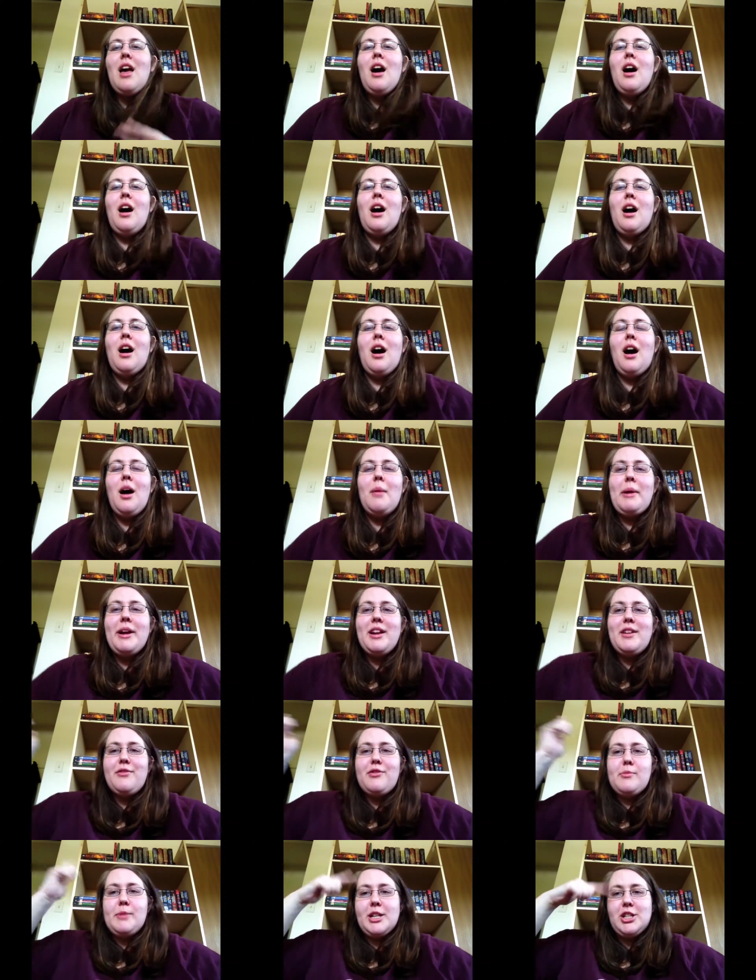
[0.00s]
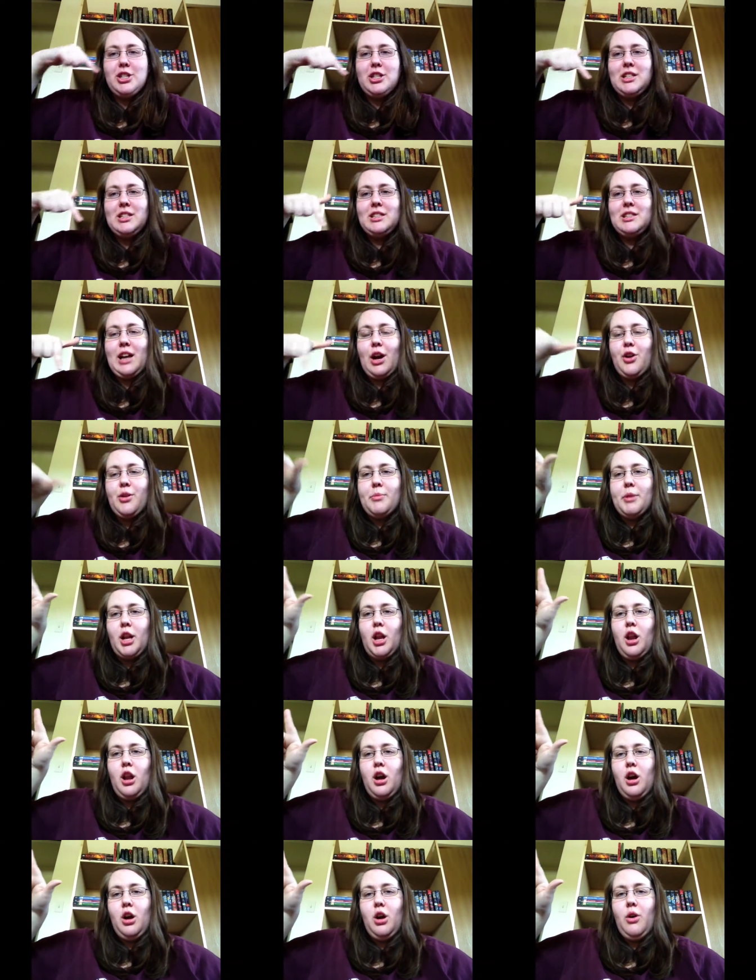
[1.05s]
My information is down
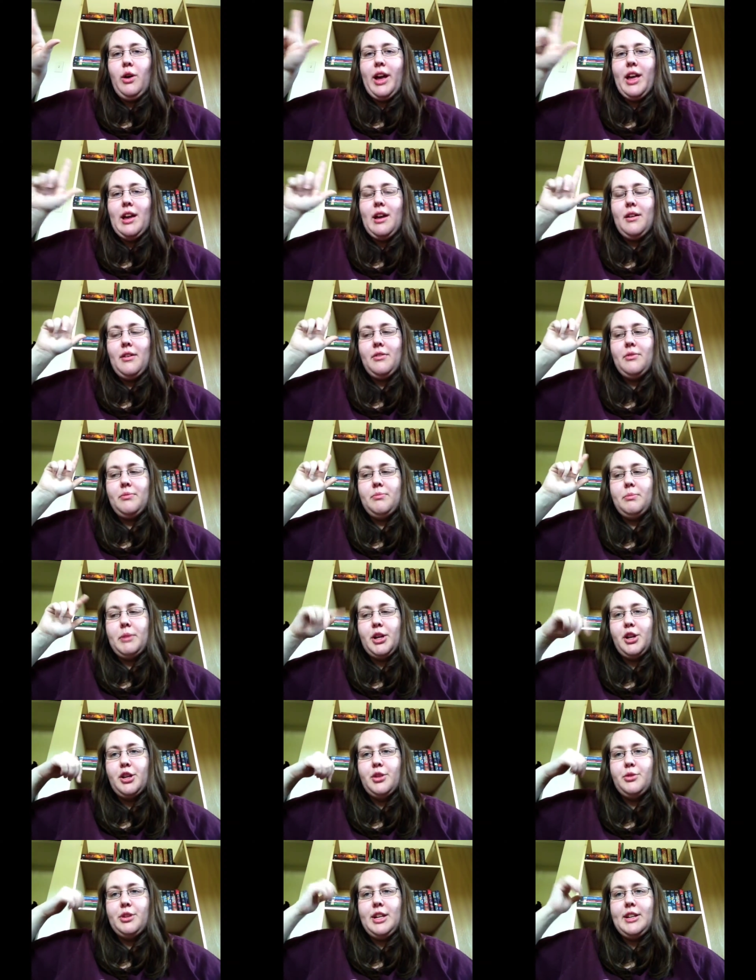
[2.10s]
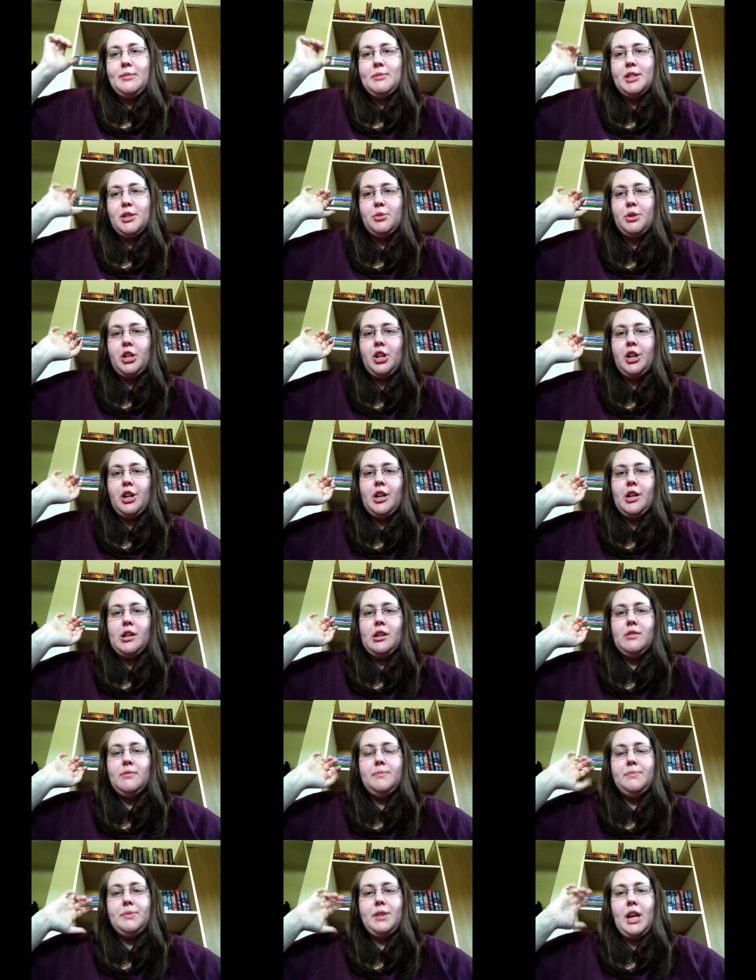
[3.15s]
below. I have my Goodreads, my Twitter,
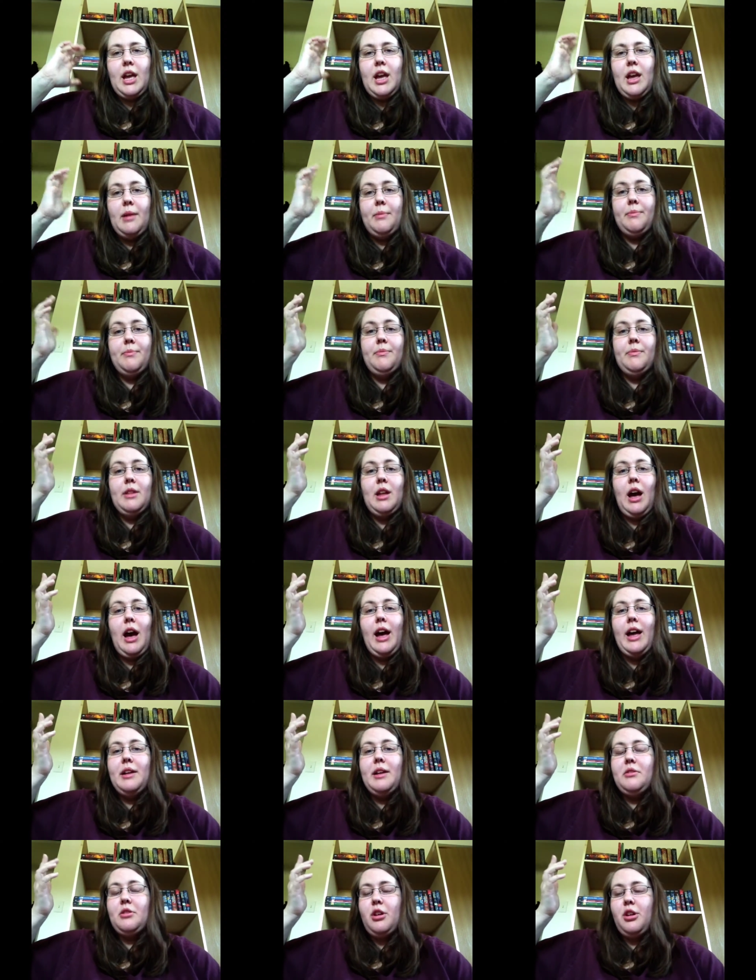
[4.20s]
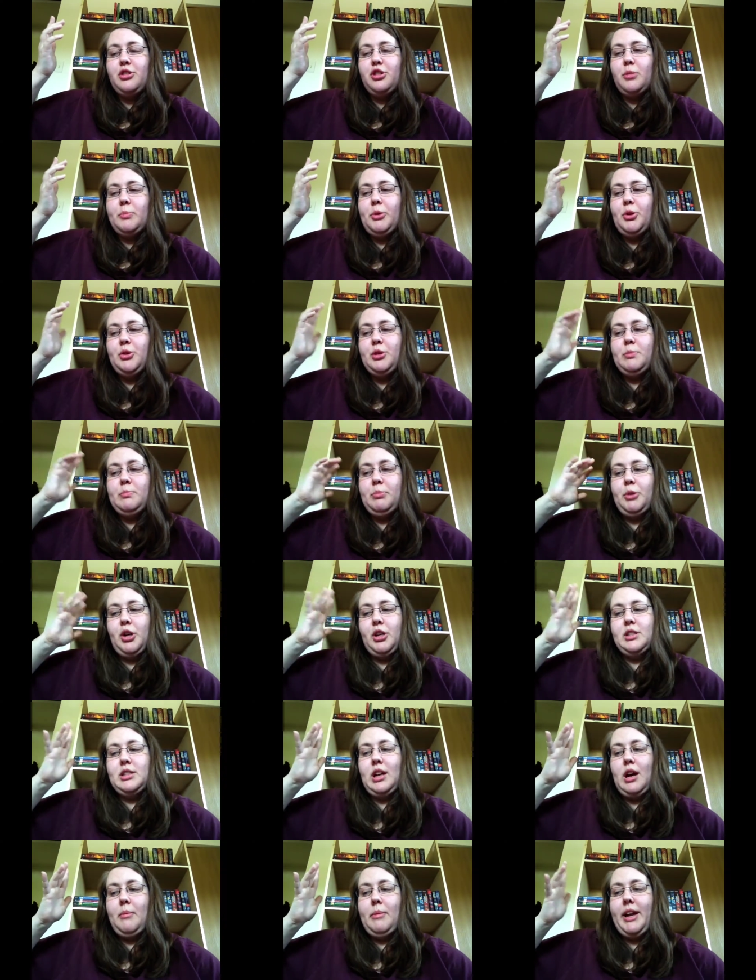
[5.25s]
and I also post
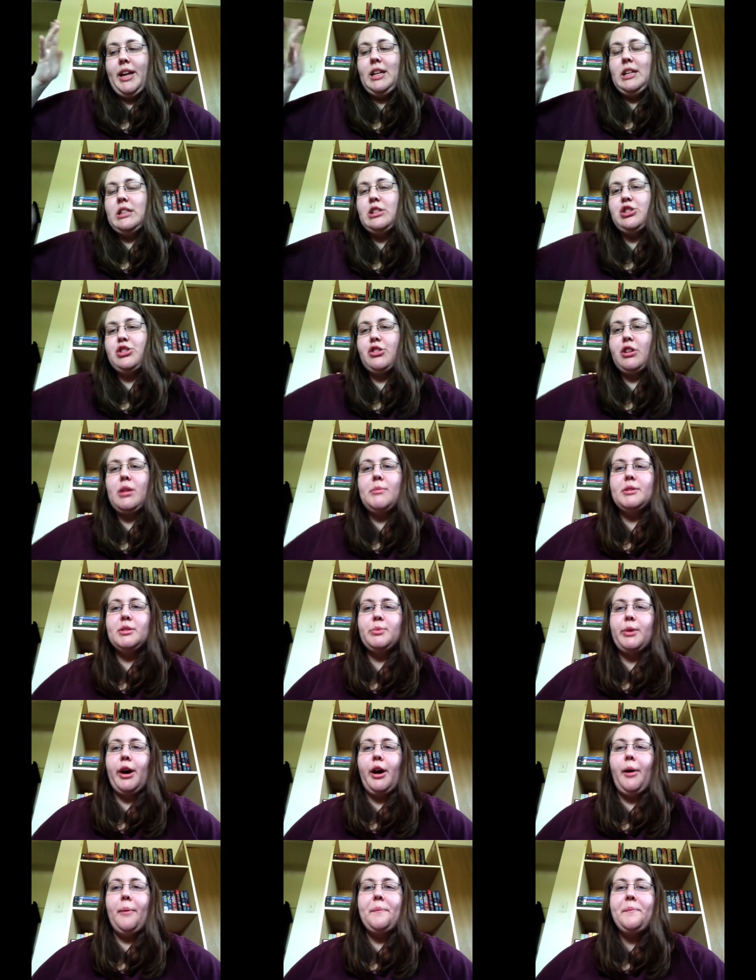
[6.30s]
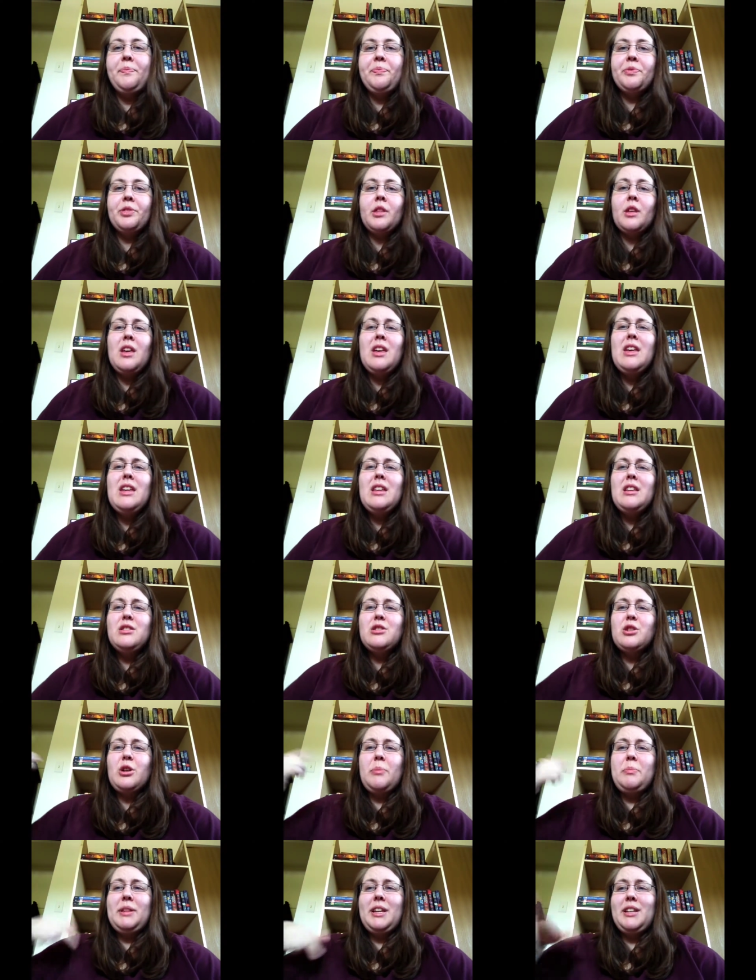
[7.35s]
books on my Instagram as well.
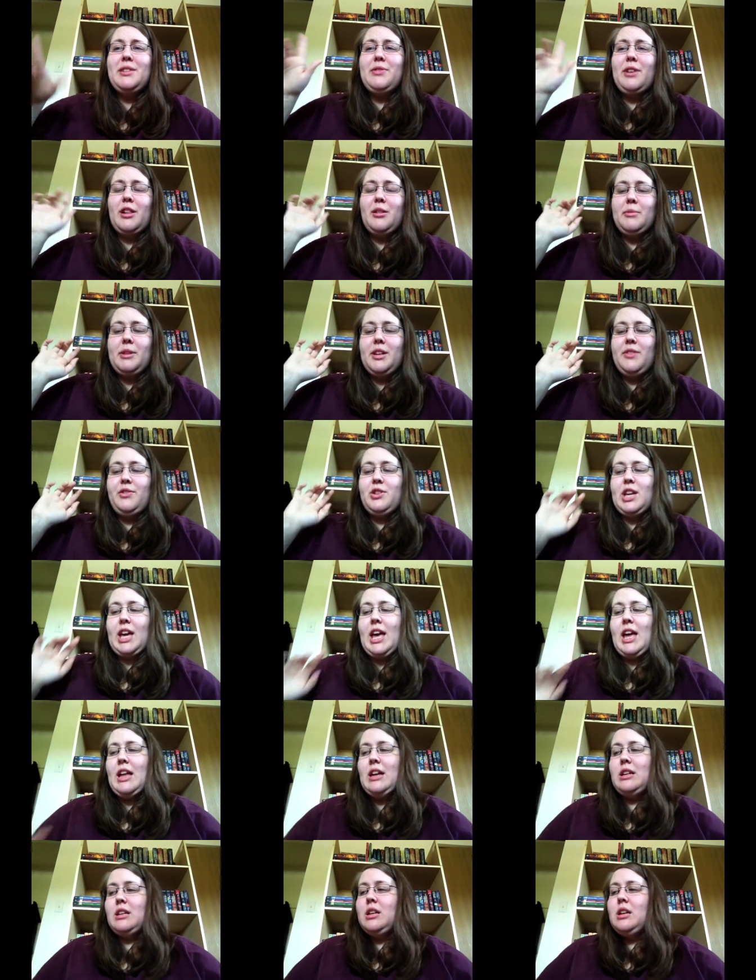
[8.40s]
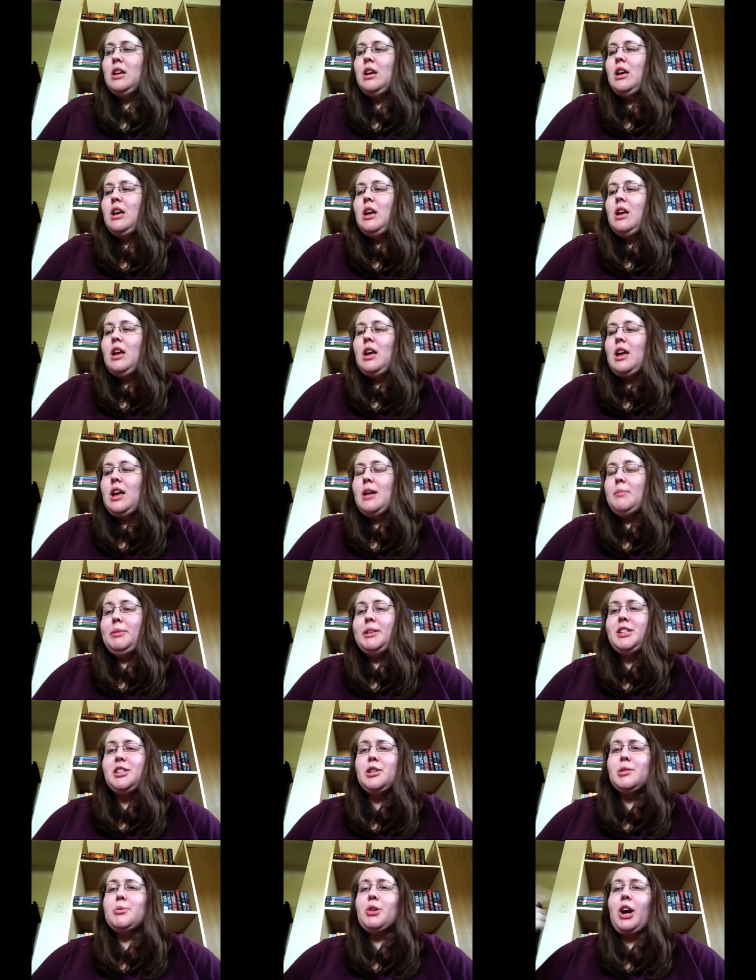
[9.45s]
So please follow me if you can. And please
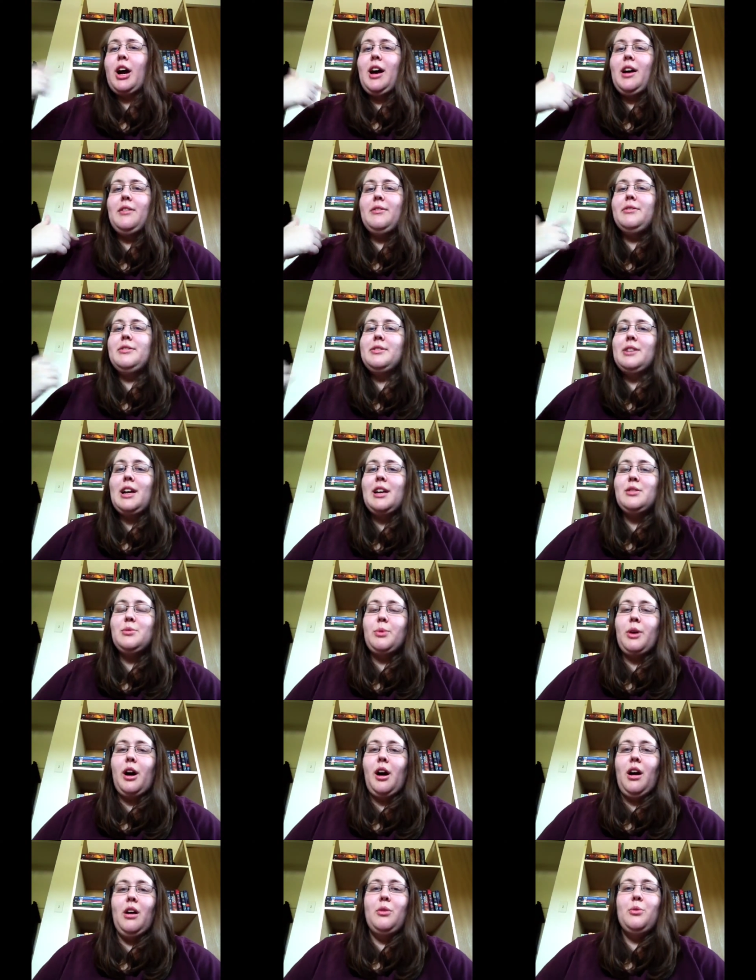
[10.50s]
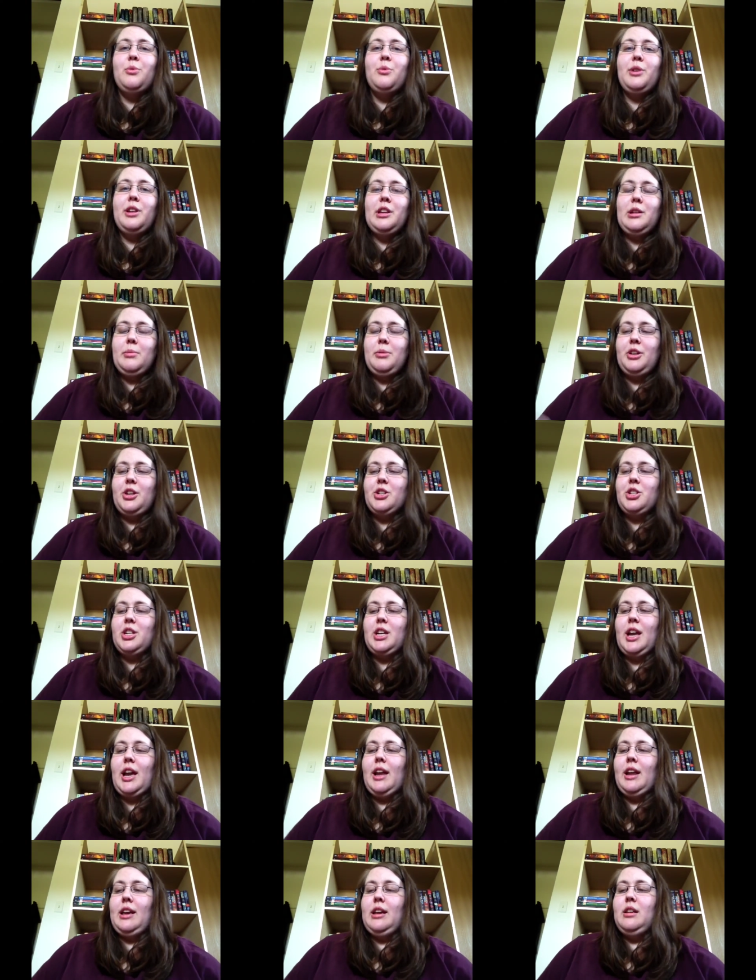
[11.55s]
subscribe as well. Really
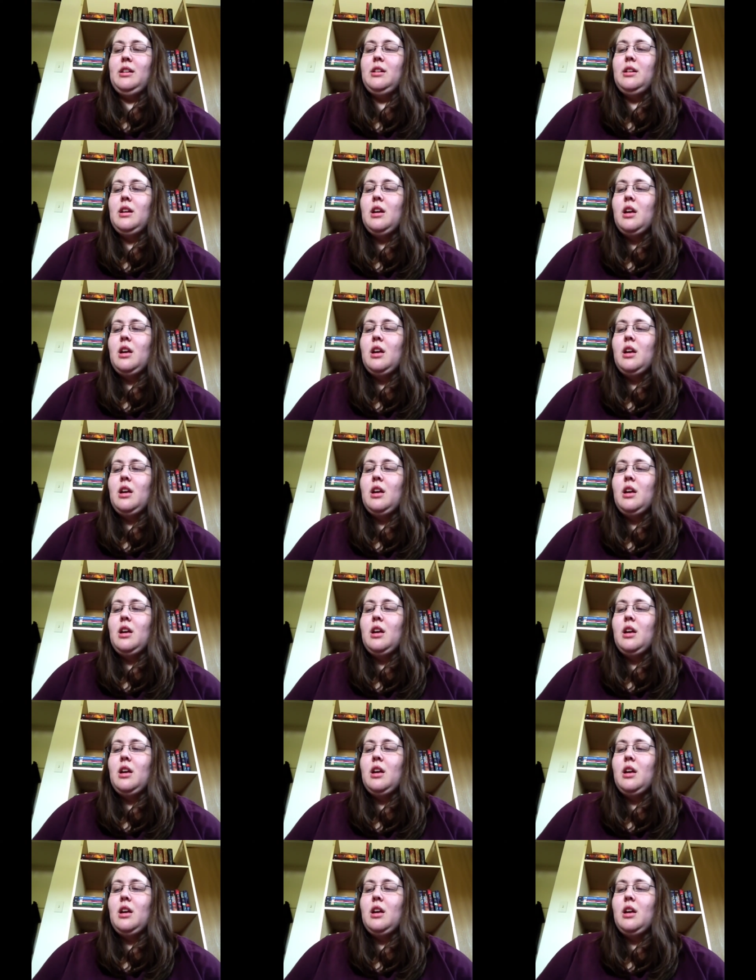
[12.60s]
appreciate it.